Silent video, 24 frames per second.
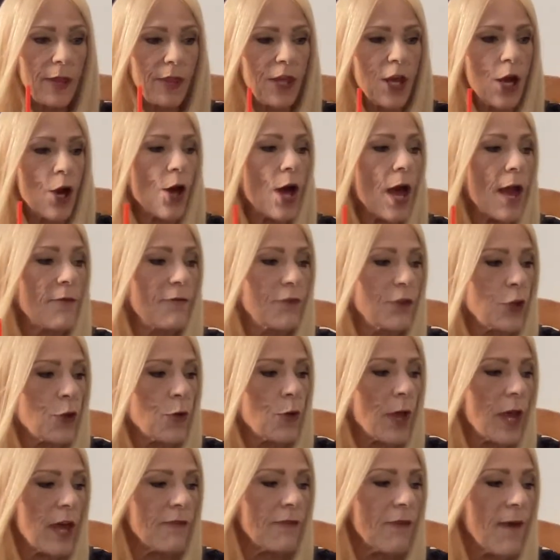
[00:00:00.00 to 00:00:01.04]

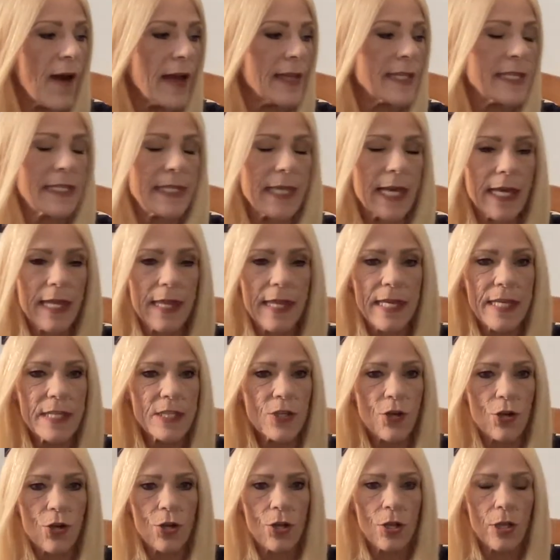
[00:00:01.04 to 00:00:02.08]
If I say these
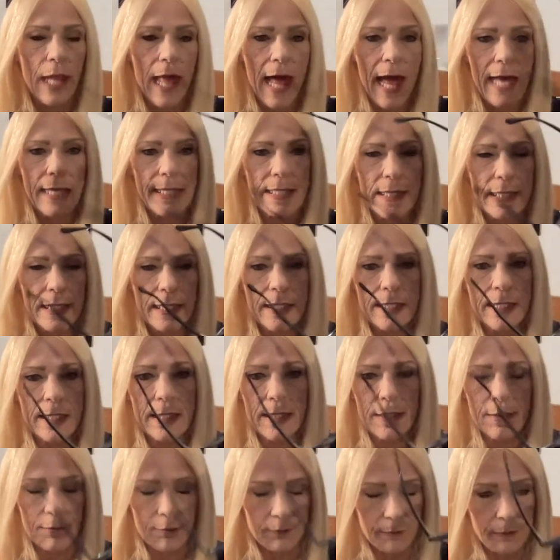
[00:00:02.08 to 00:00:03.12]
are
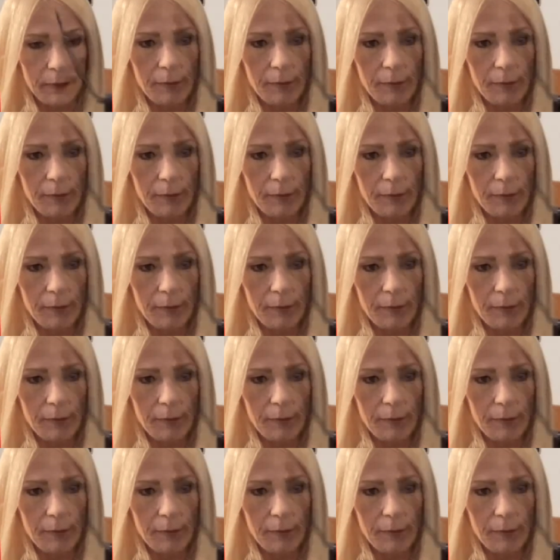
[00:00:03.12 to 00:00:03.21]
glasses,